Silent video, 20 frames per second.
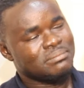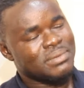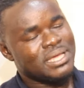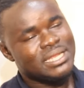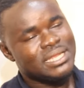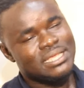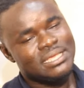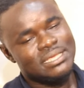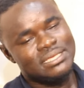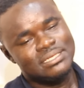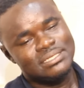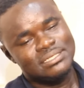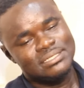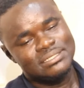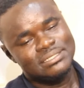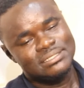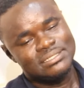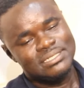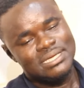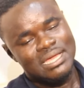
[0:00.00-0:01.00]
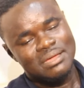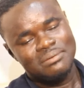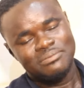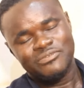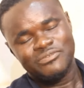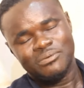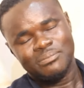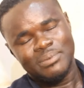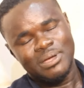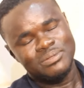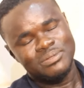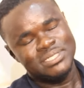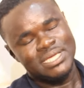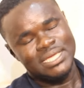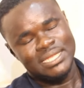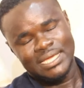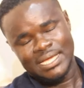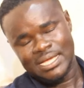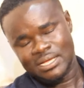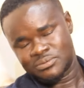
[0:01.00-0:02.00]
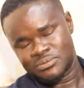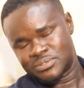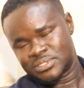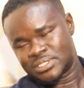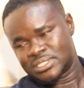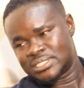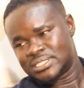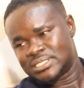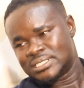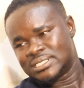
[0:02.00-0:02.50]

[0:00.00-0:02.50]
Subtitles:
money comes from outside the country.